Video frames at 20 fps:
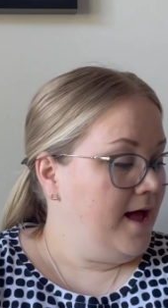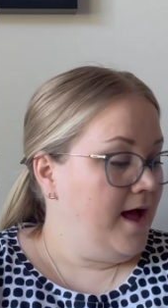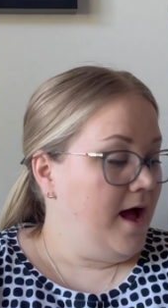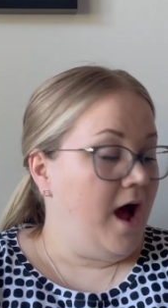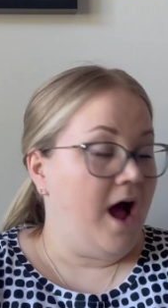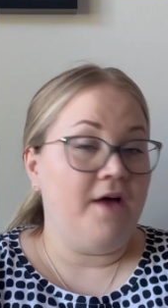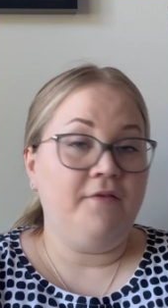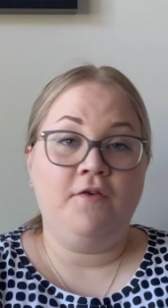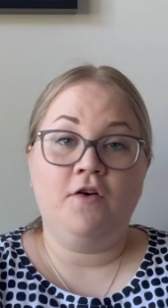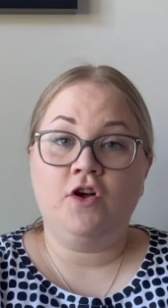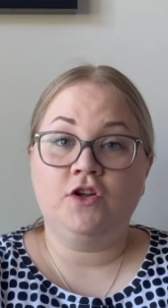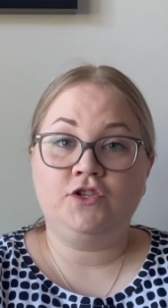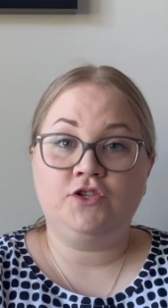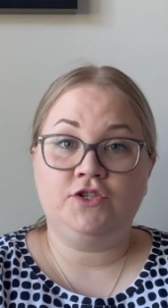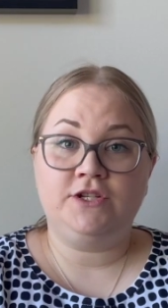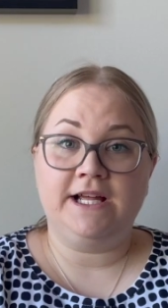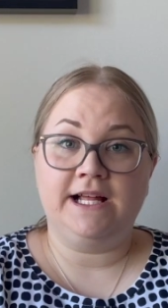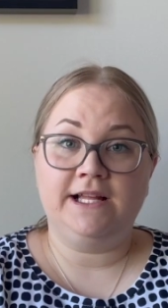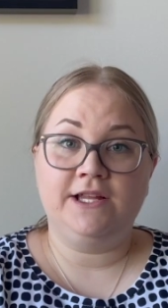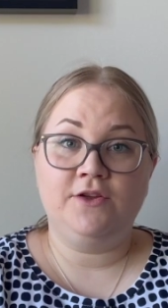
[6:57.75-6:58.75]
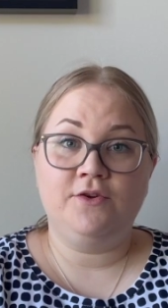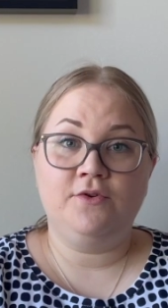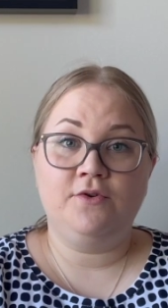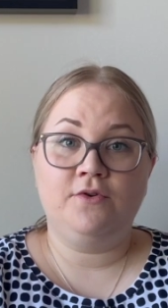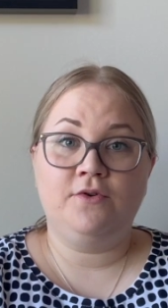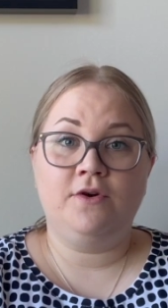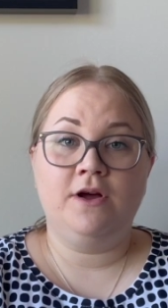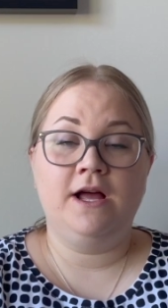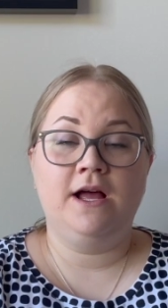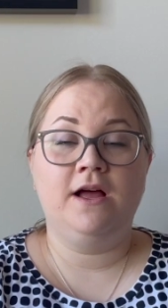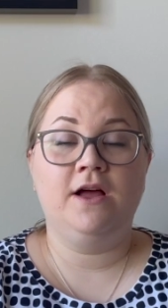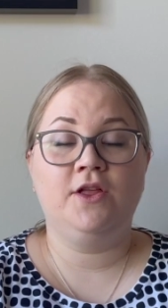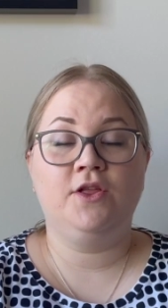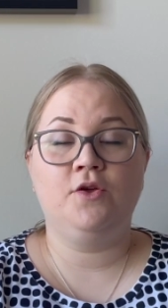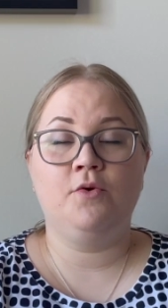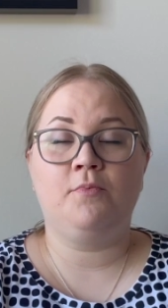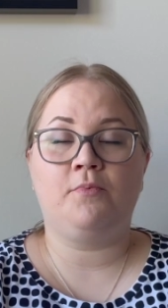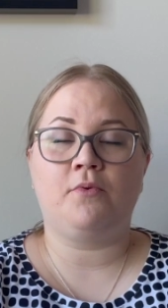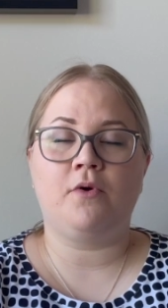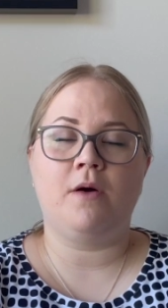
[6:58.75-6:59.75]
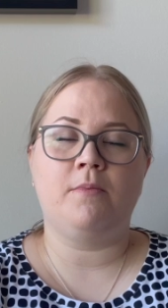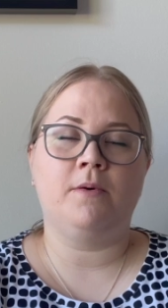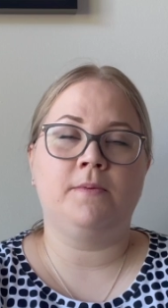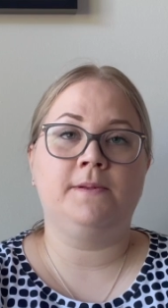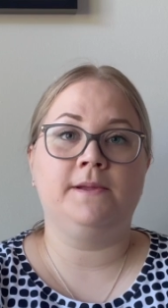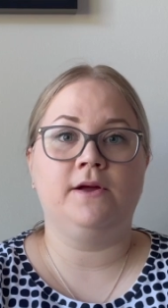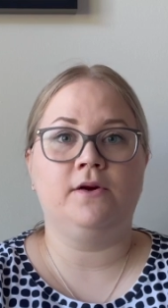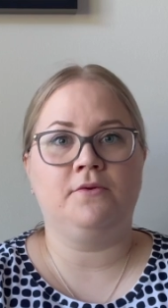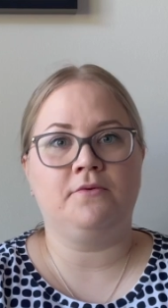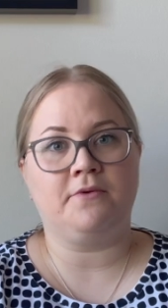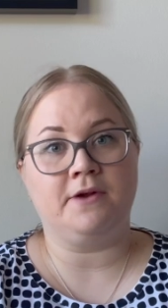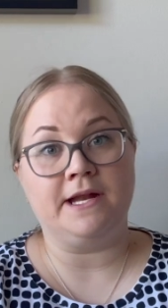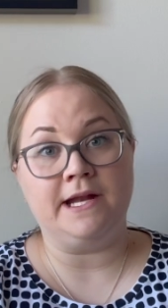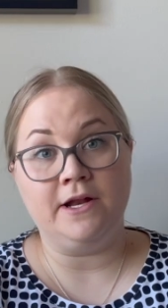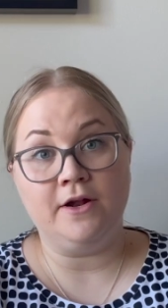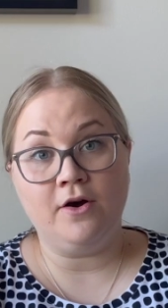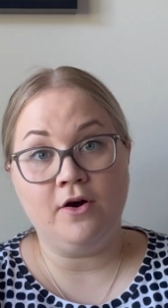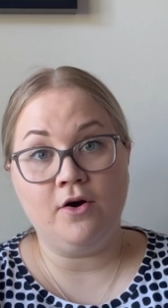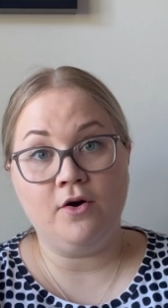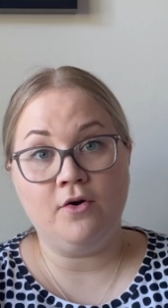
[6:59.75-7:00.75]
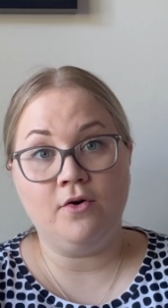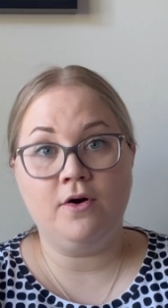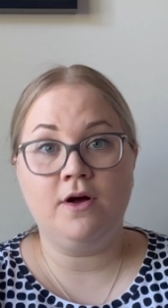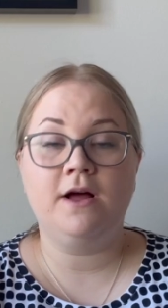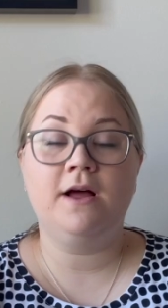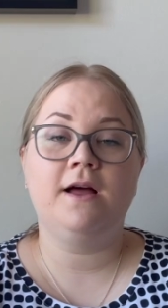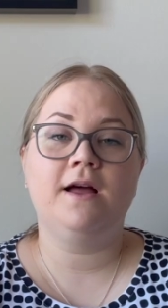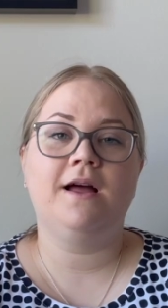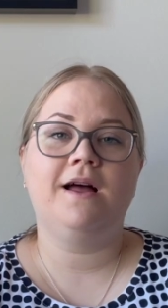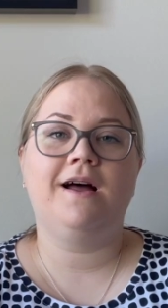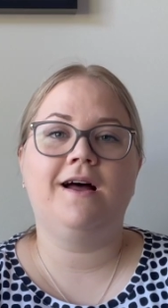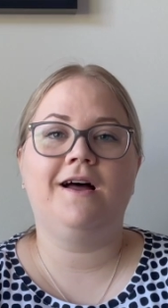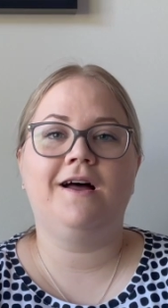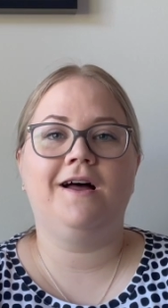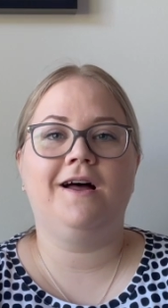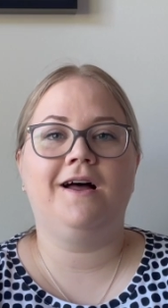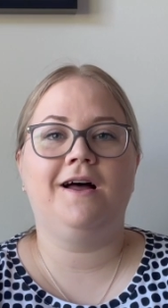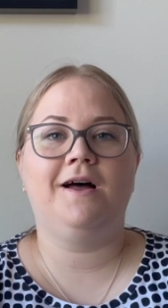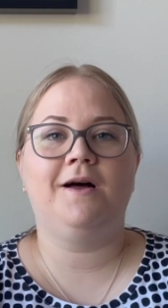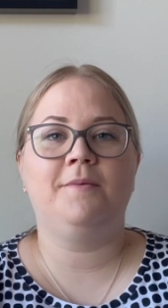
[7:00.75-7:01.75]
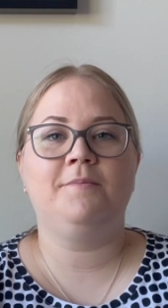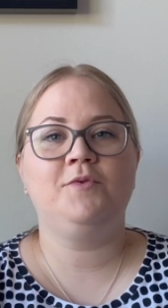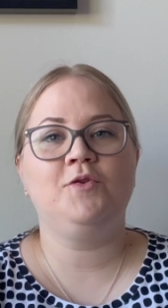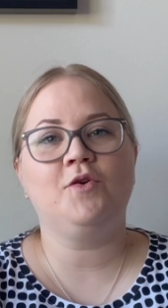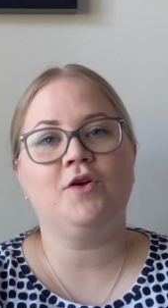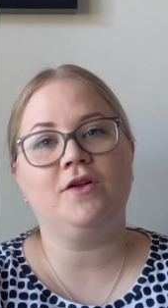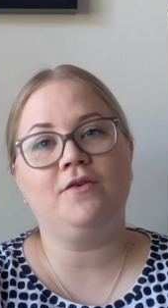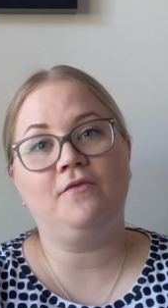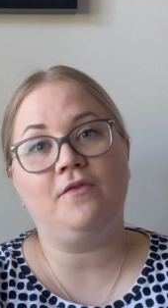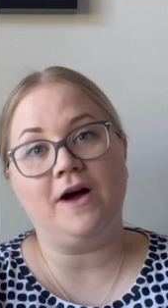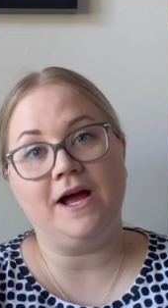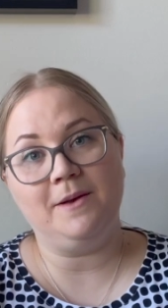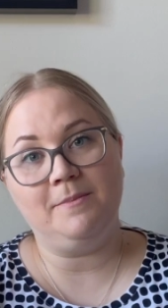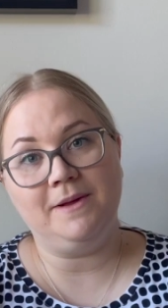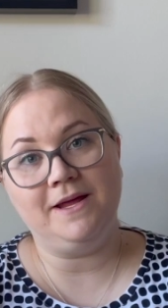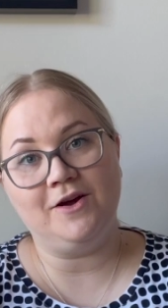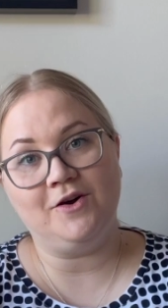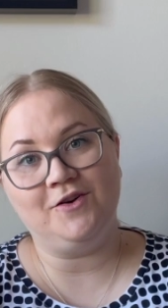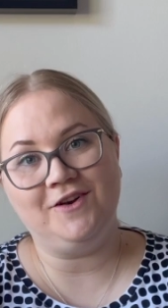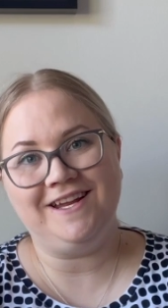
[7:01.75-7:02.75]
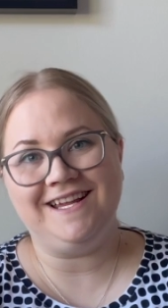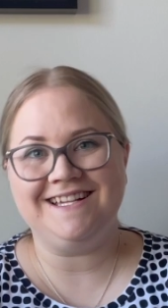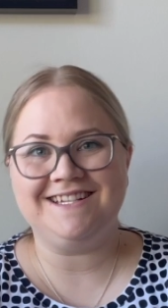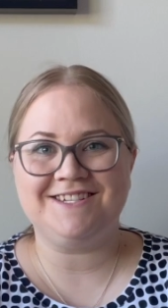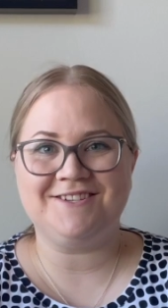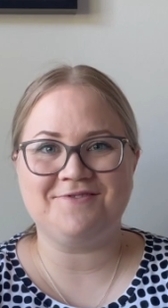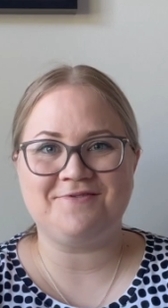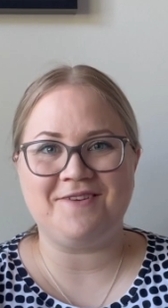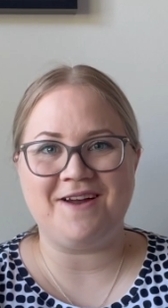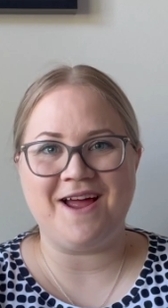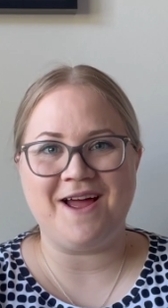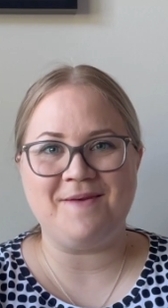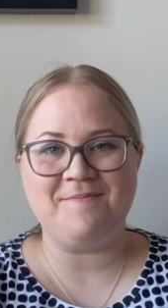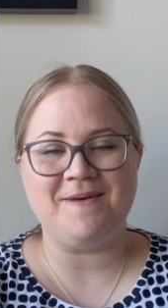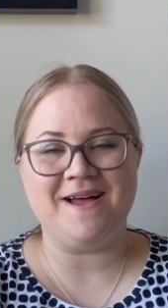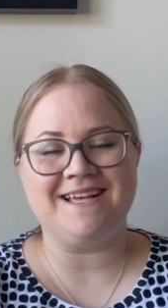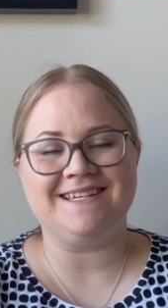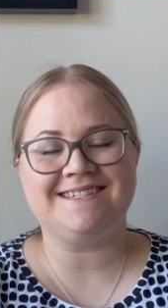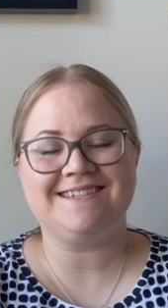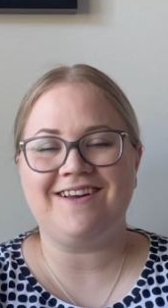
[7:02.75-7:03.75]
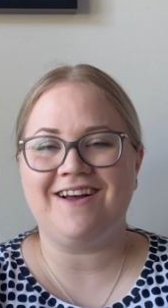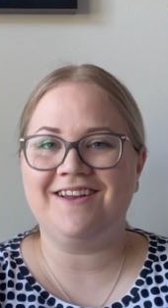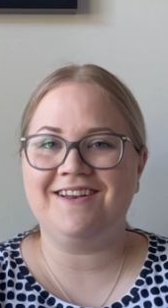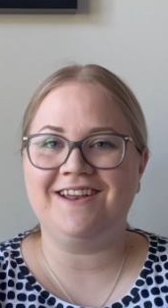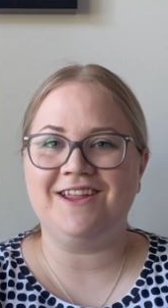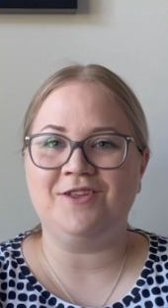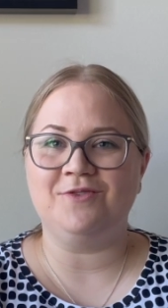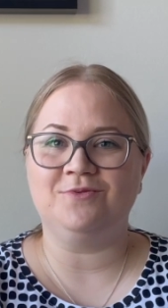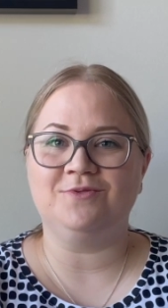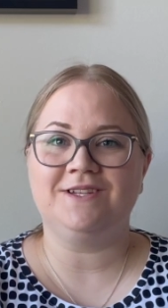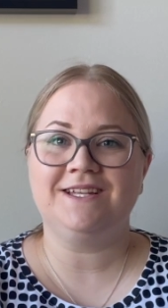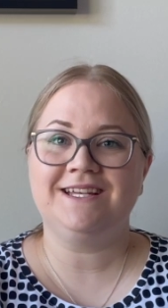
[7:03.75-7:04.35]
I forgot to tell you, you probably already know, you can find me on Instagram as Annijuuti